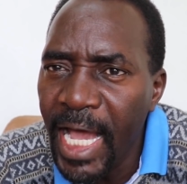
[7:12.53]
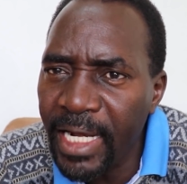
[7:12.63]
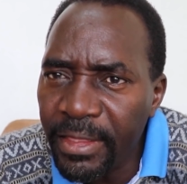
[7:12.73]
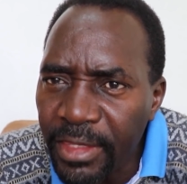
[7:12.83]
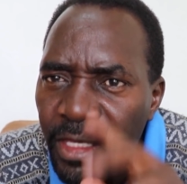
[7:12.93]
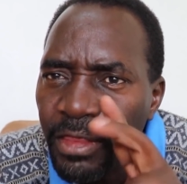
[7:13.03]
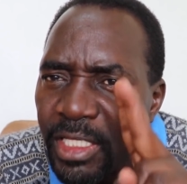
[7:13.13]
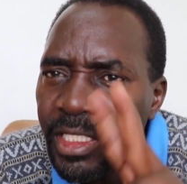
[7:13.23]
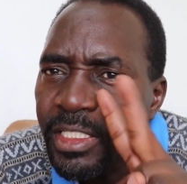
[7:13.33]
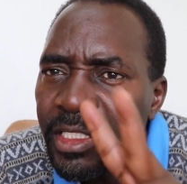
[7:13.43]
And I think
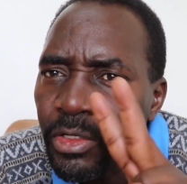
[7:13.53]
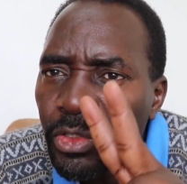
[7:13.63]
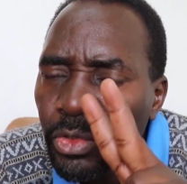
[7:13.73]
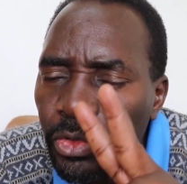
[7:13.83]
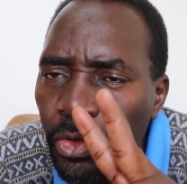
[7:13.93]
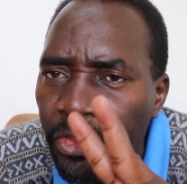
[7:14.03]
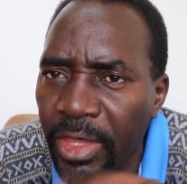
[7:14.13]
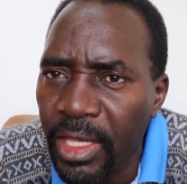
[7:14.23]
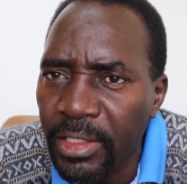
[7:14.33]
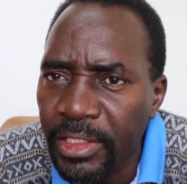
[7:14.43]
this is due to two
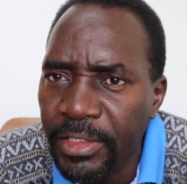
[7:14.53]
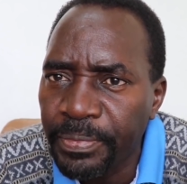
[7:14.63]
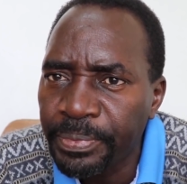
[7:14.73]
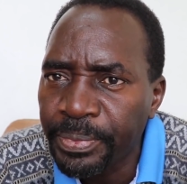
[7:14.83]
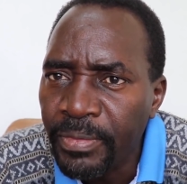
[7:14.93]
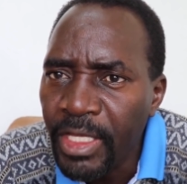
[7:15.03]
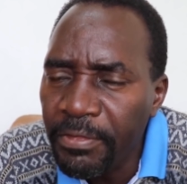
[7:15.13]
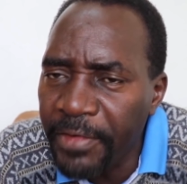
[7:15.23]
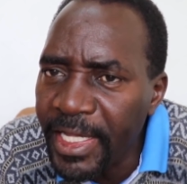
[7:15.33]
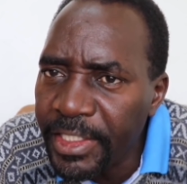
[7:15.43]
things.
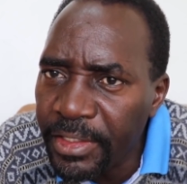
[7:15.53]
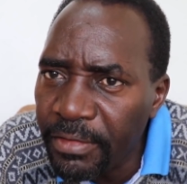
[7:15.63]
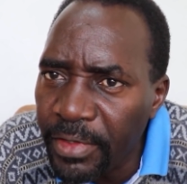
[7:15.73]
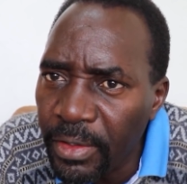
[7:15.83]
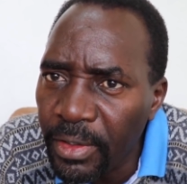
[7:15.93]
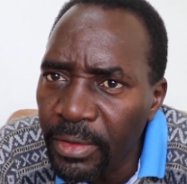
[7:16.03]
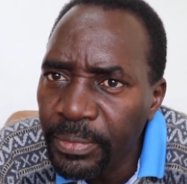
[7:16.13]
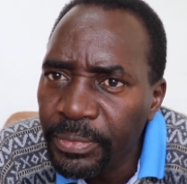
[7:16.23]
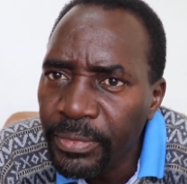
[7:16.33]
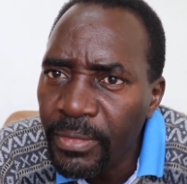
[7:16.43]
First of
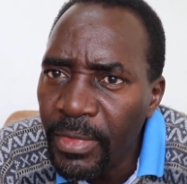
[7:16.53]
all,